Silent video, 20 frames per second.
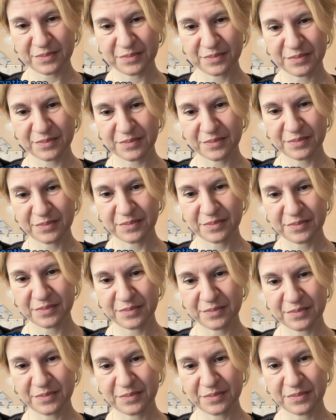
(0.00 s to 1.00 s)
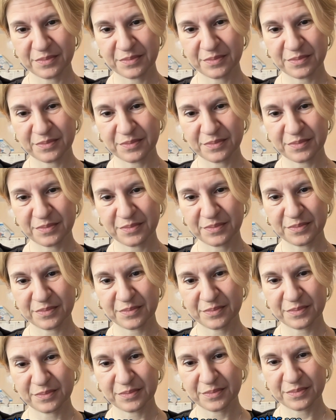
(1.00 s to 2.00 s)

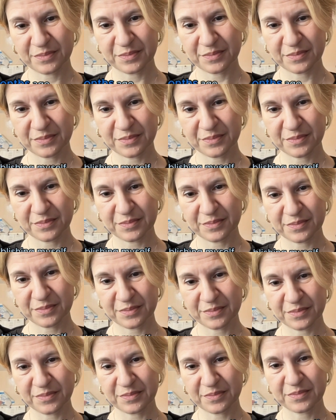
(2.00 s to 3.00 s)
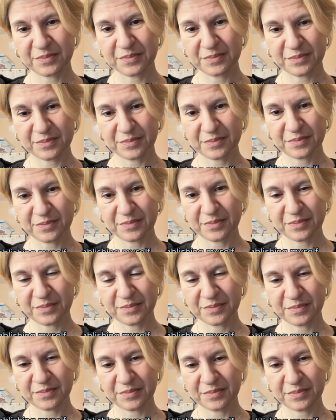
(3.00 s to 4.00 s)

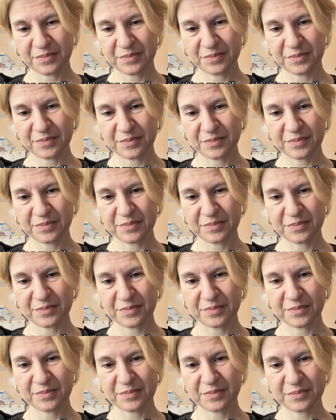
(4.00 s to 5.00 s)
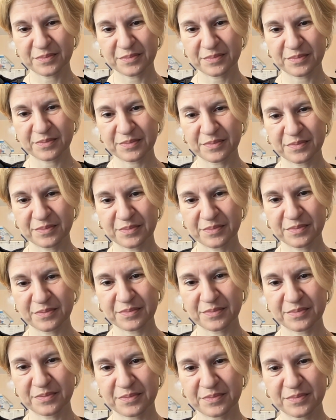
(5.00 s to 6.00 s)

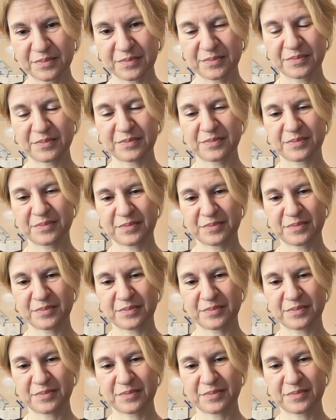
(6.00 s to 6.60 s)
No words are spoken by the person on screen.